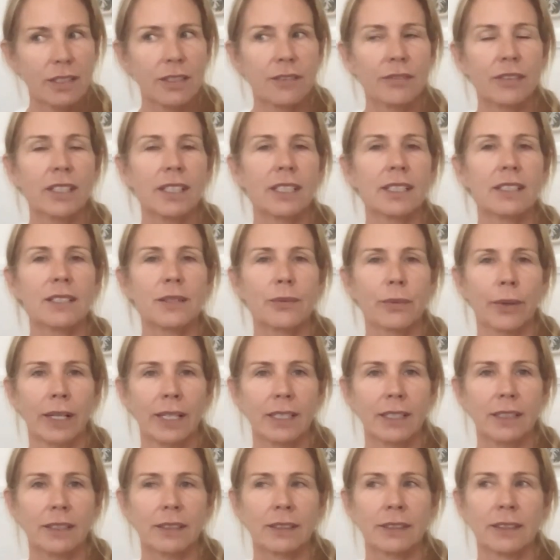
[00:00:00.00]
for this week.
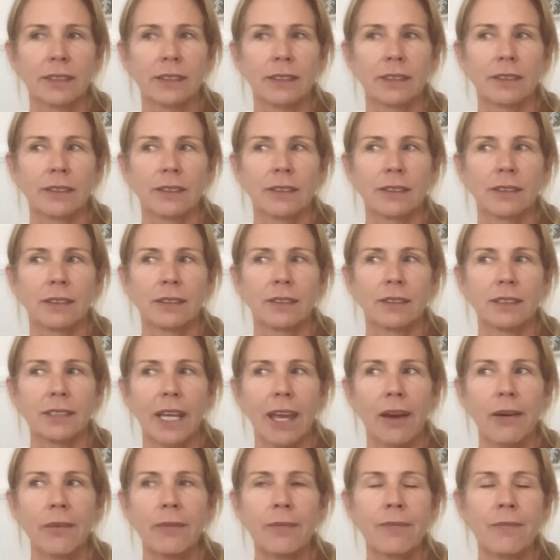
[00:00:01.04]

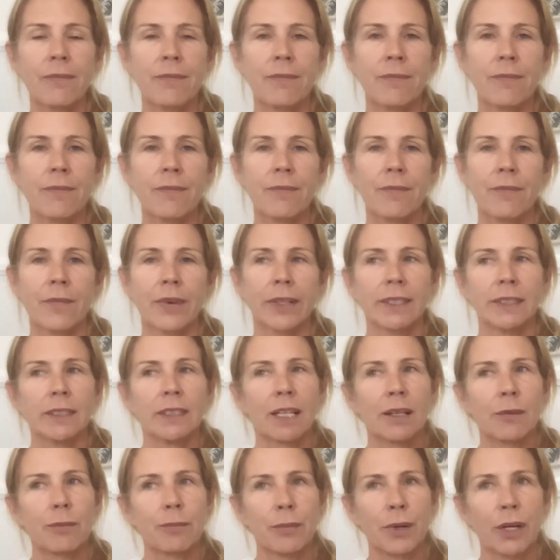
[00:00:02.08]
Yeah.
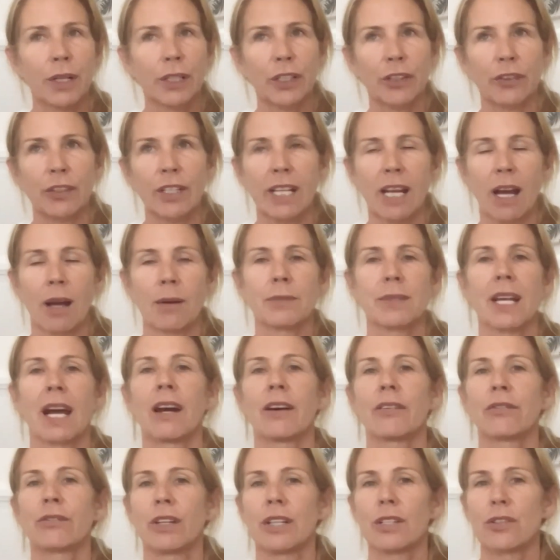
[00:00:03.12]
Mercury comes
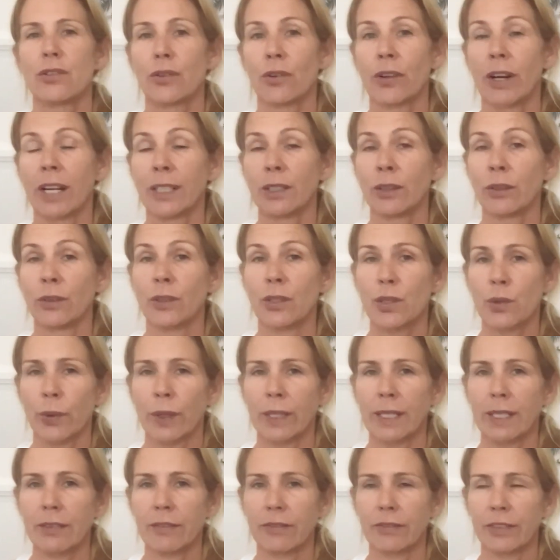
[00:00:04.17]
out of retrograde on the
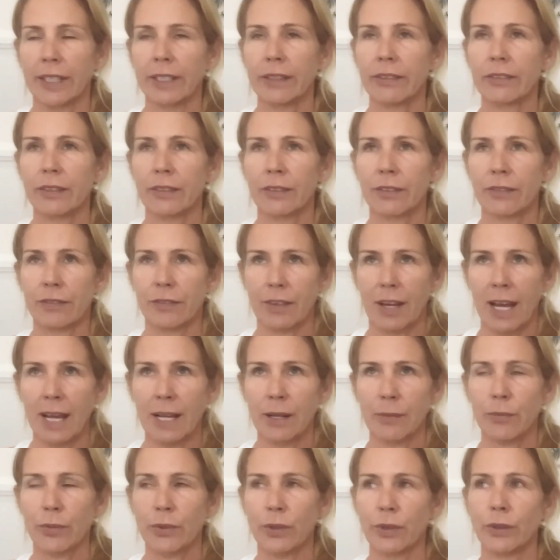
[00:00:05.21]
25th of
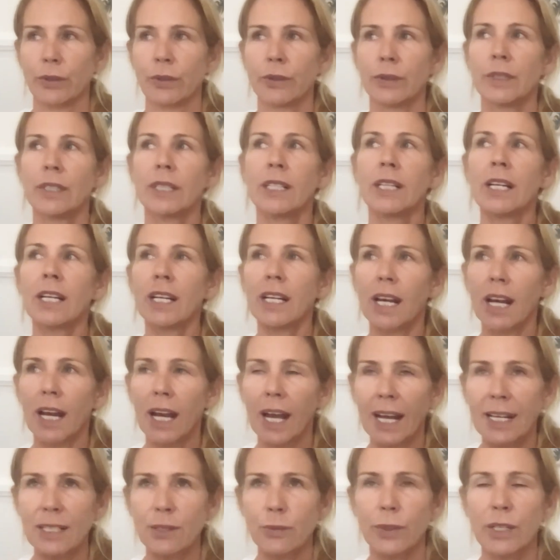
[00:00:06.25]
April.
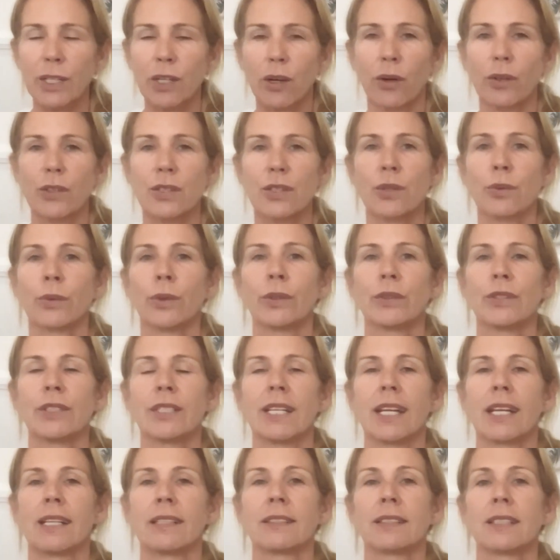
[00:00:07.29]
As we go towards
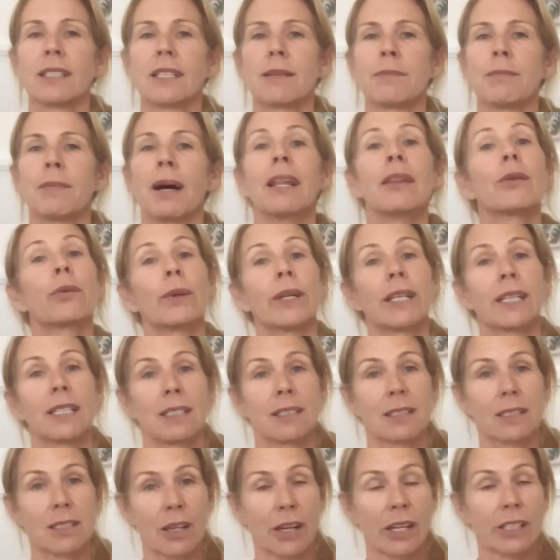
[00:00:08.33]
the end of the month, we
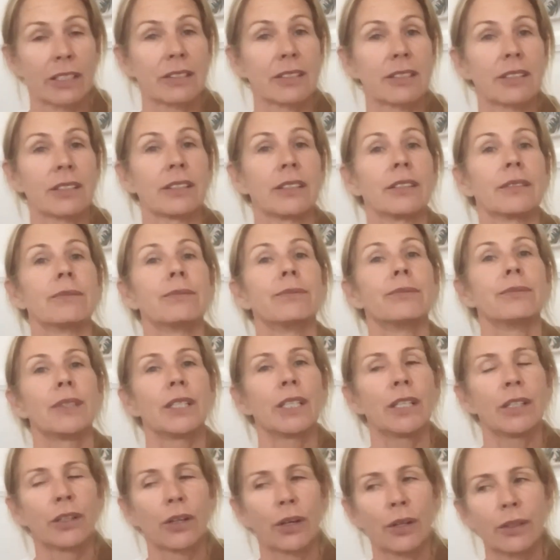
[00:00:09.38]
can start to,
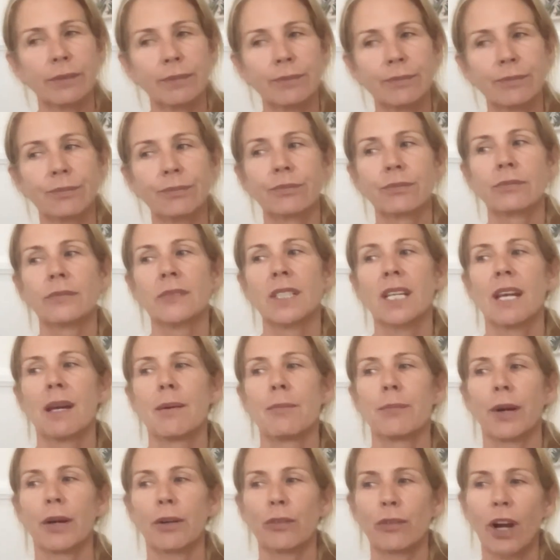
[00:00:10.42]
you know,
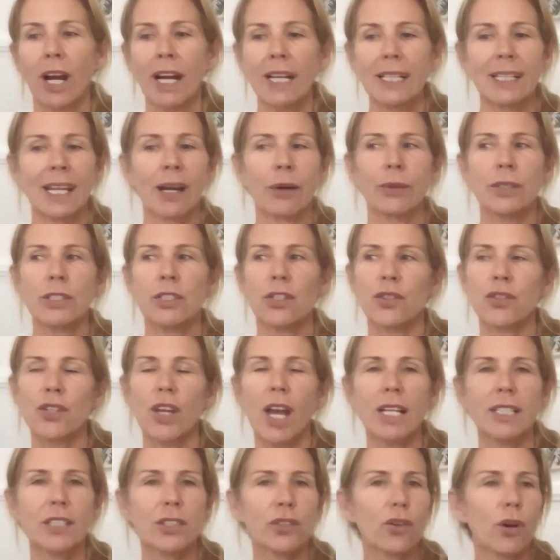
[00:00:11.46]
but right now it's
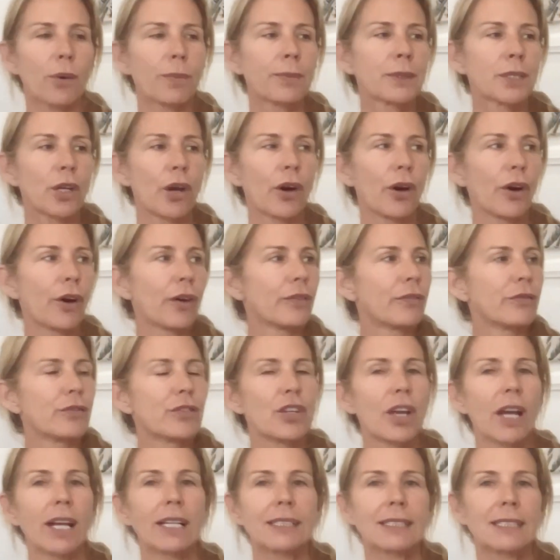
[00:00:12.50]
just observe,
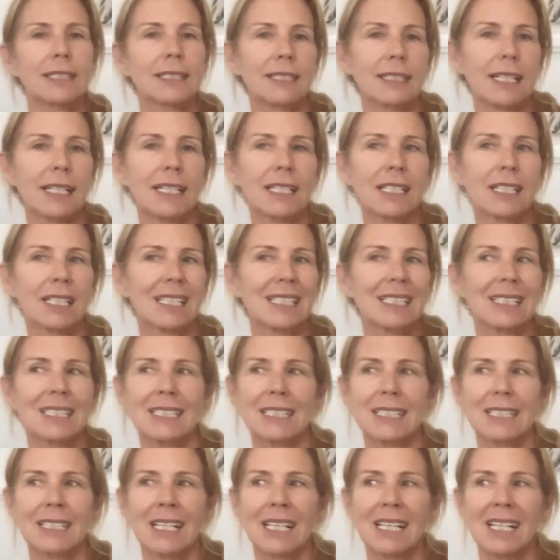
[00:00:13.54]
just see,
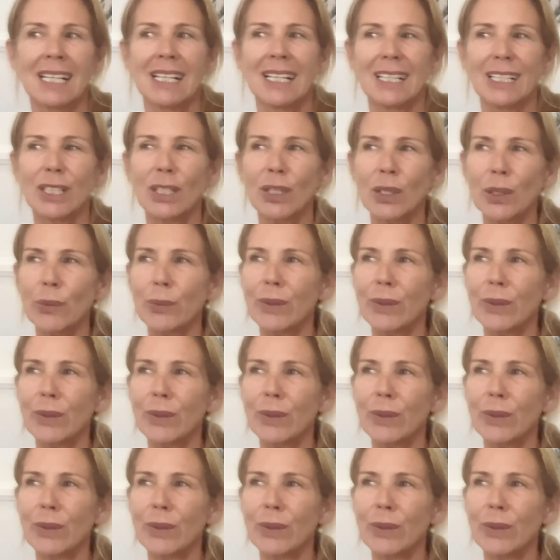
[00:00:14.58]
because you know